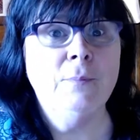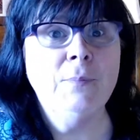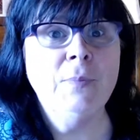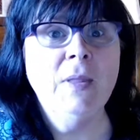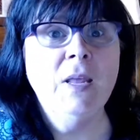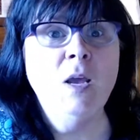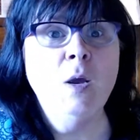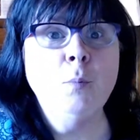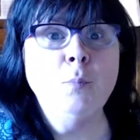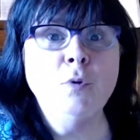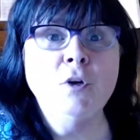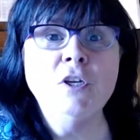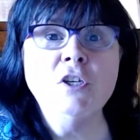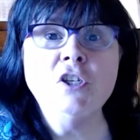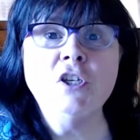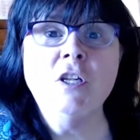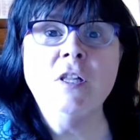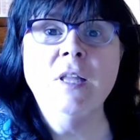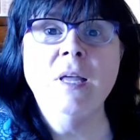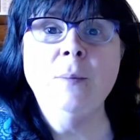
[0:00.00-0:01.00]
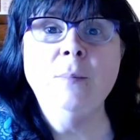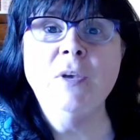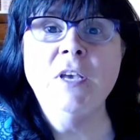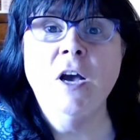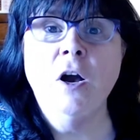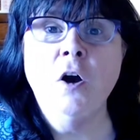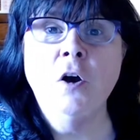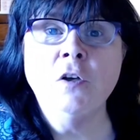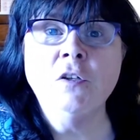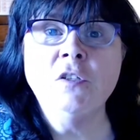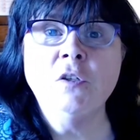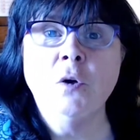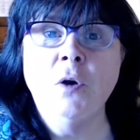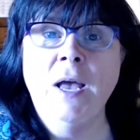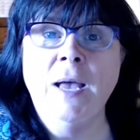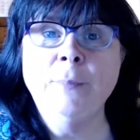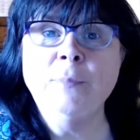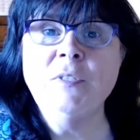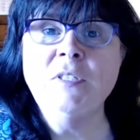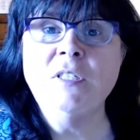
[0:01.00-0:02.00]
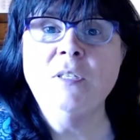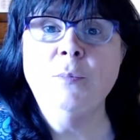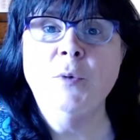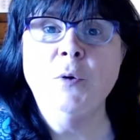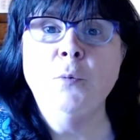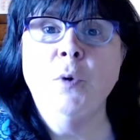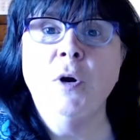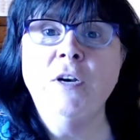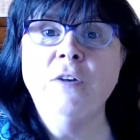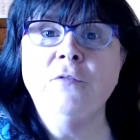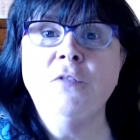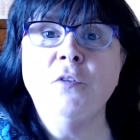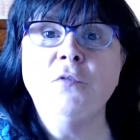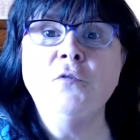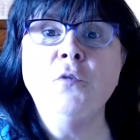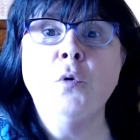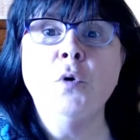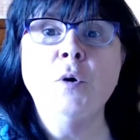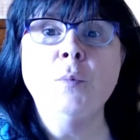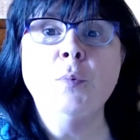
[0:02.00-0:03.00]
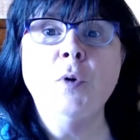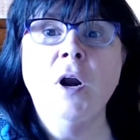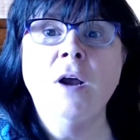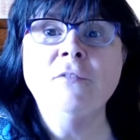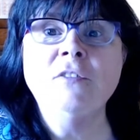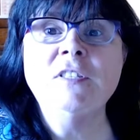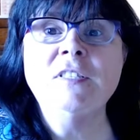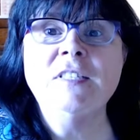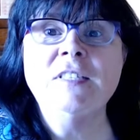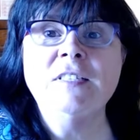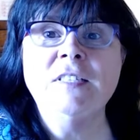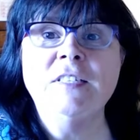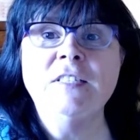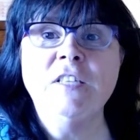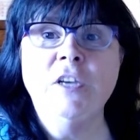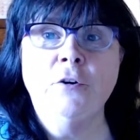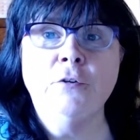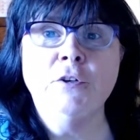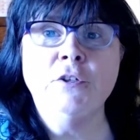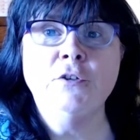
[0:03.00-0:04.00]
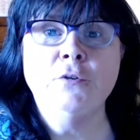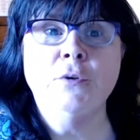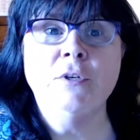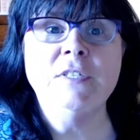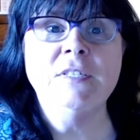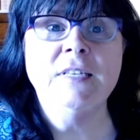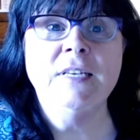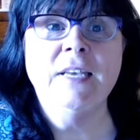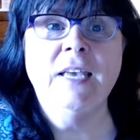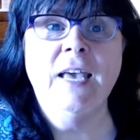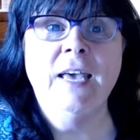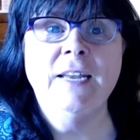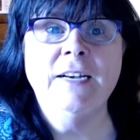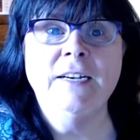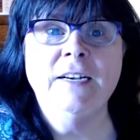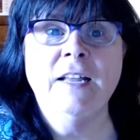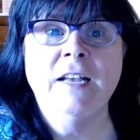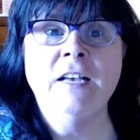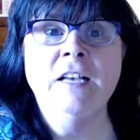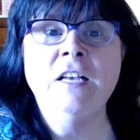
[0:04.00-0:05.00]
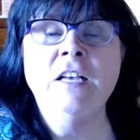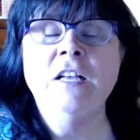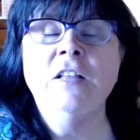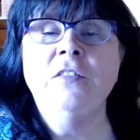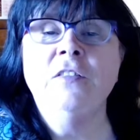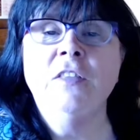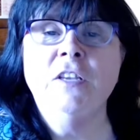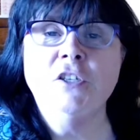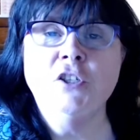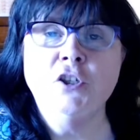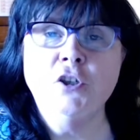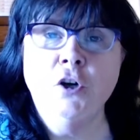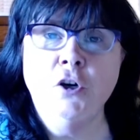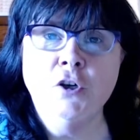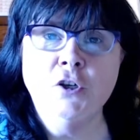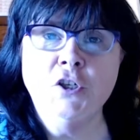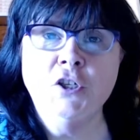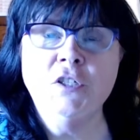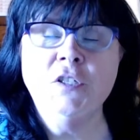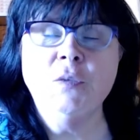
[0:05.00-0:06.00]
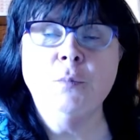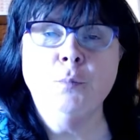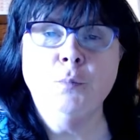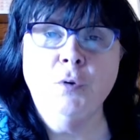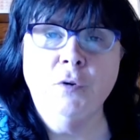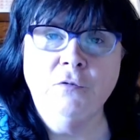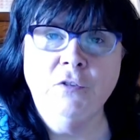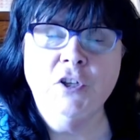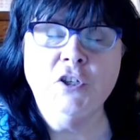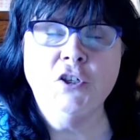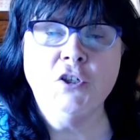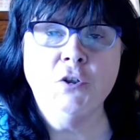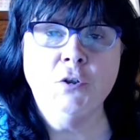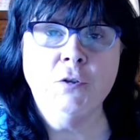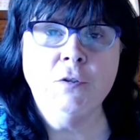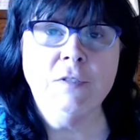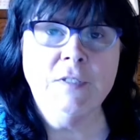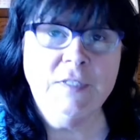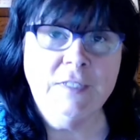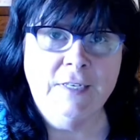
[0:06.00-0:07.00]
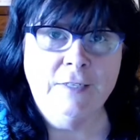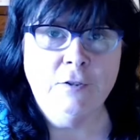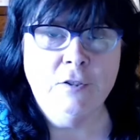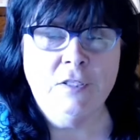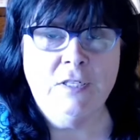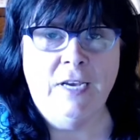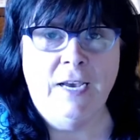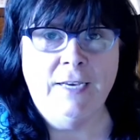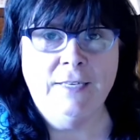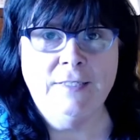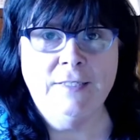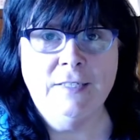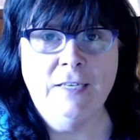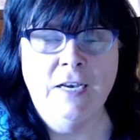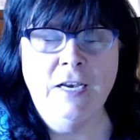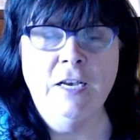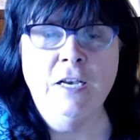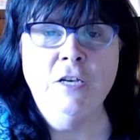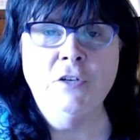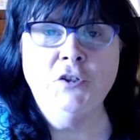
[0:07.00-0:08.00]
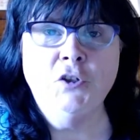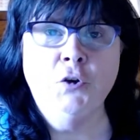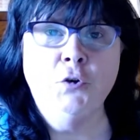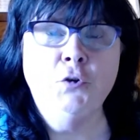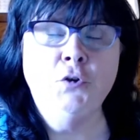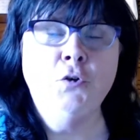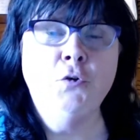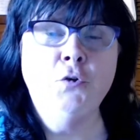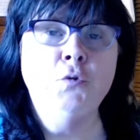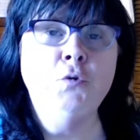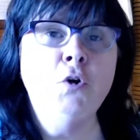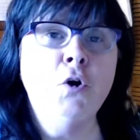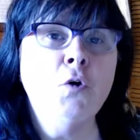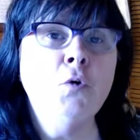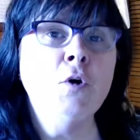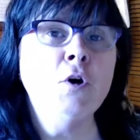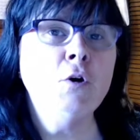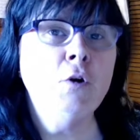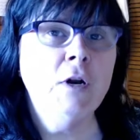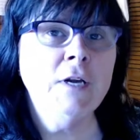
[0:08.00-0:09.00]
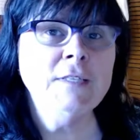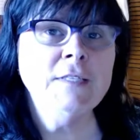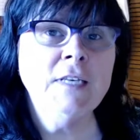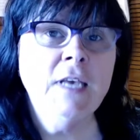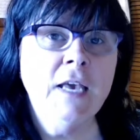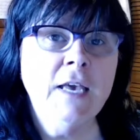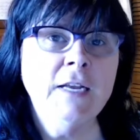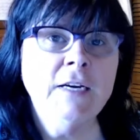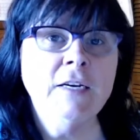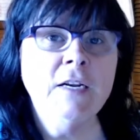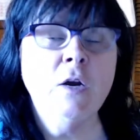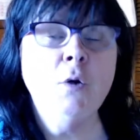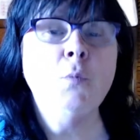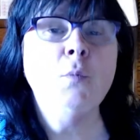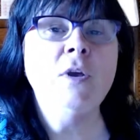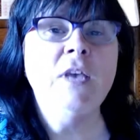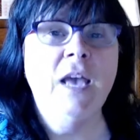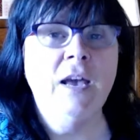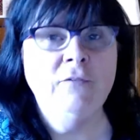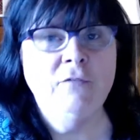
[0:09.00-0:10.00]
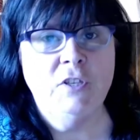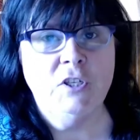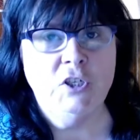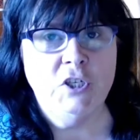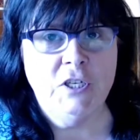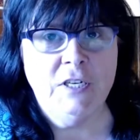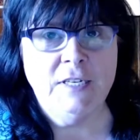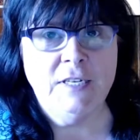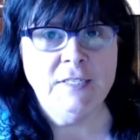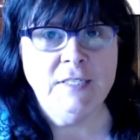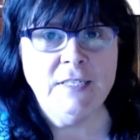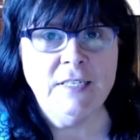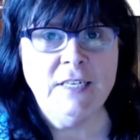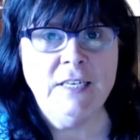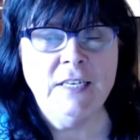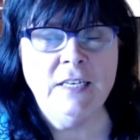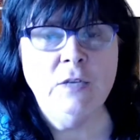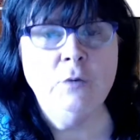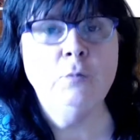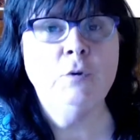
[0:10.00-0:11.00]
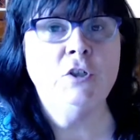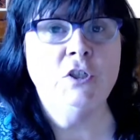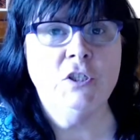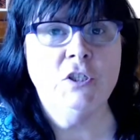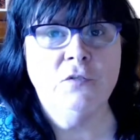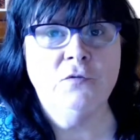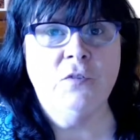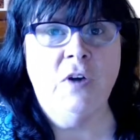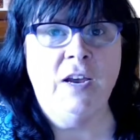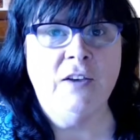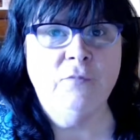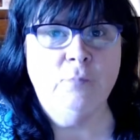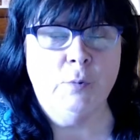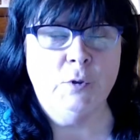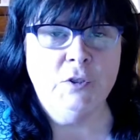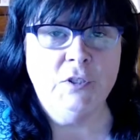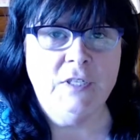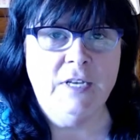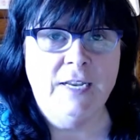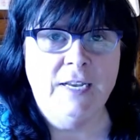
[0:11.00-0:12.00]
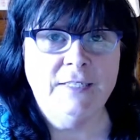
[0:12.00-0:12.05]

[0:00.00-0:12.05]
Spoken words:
British Columbia also happens to be one of the 4 provinces and territories in Canada that charges provincial sales tax. So you know, across Canada we have the GST, which is 5%,